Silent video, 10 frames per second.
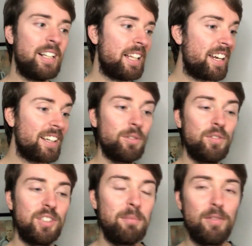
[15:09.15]
and as we've
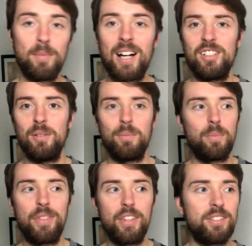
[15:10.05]
seen with Man U,
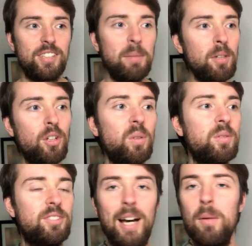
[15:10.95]
they seem to go
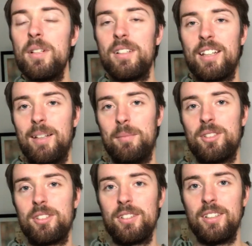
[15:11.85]
down in
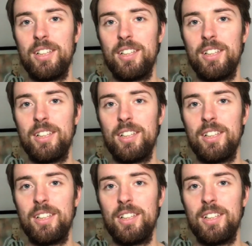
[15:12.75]
games.